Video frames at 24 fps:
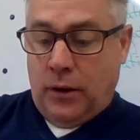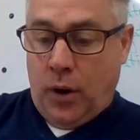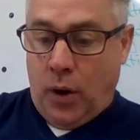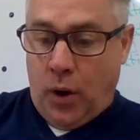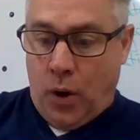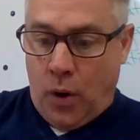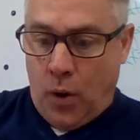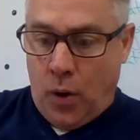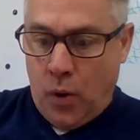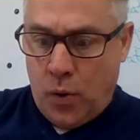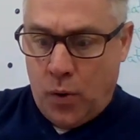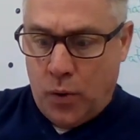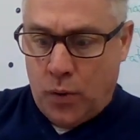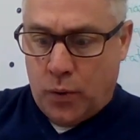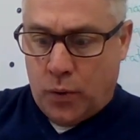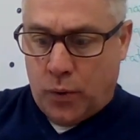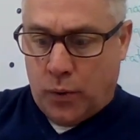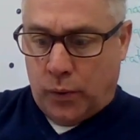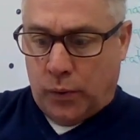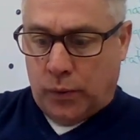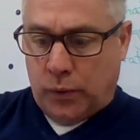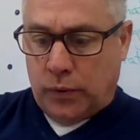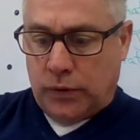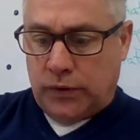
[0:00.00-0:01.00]

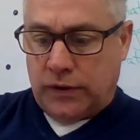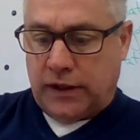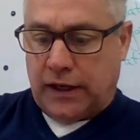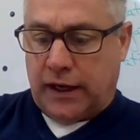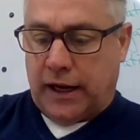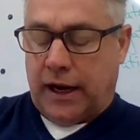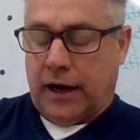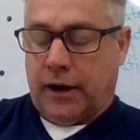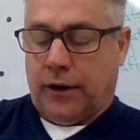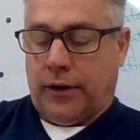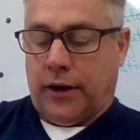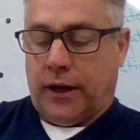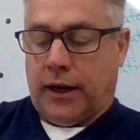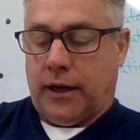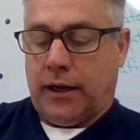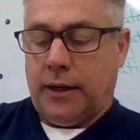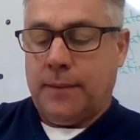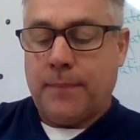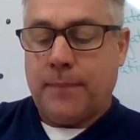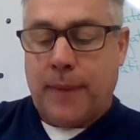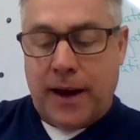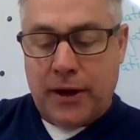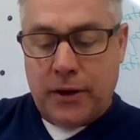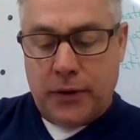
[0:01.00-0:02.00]
"Oh," said
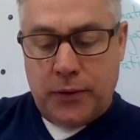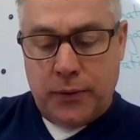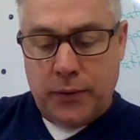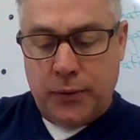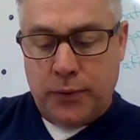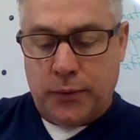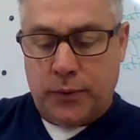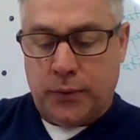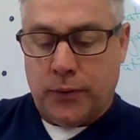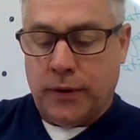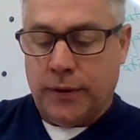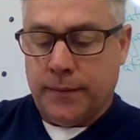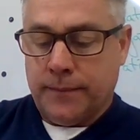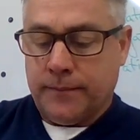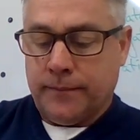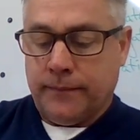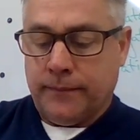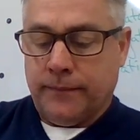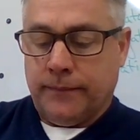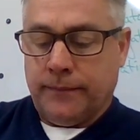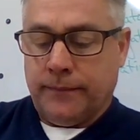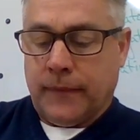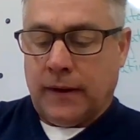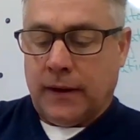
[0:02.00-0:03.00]
Arrietty. "By who?"
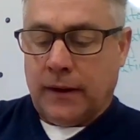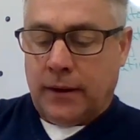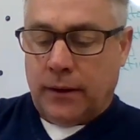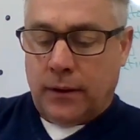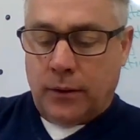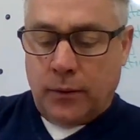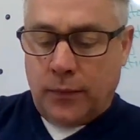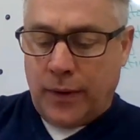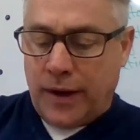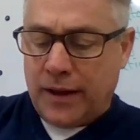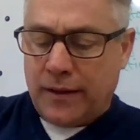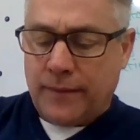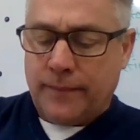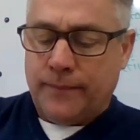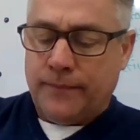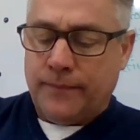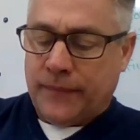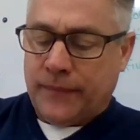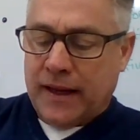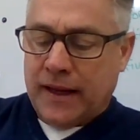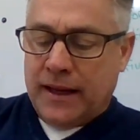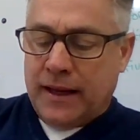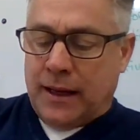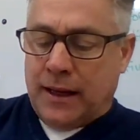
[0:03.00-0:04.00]
"Well,
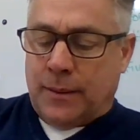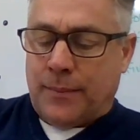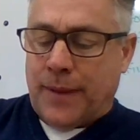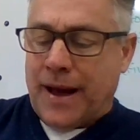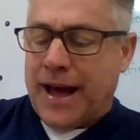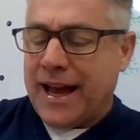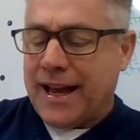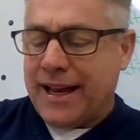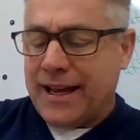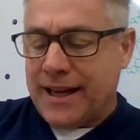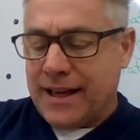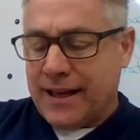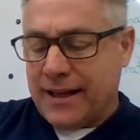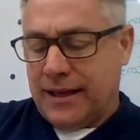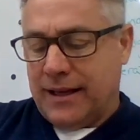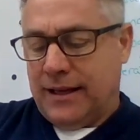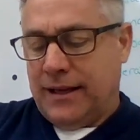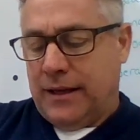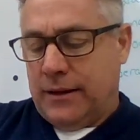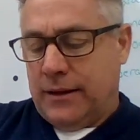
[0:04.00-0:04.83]
by